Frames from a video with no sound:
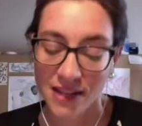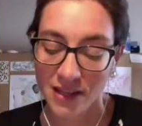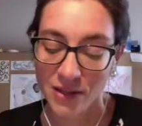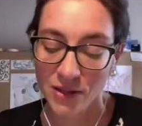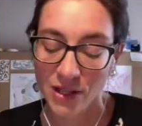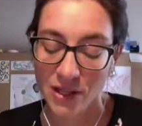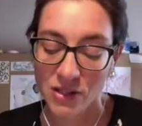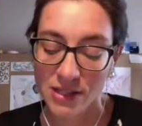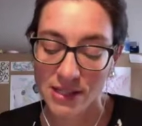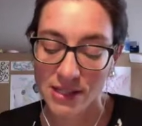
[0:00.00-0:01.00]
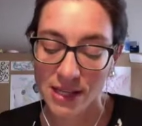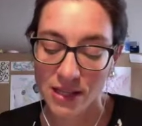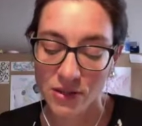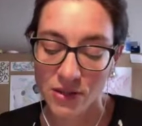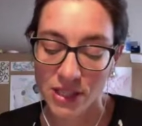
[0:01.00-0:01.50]
And you can just
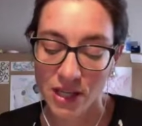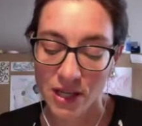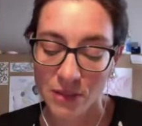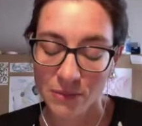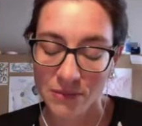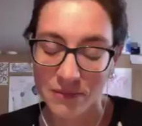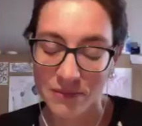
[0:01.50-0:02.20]
take your time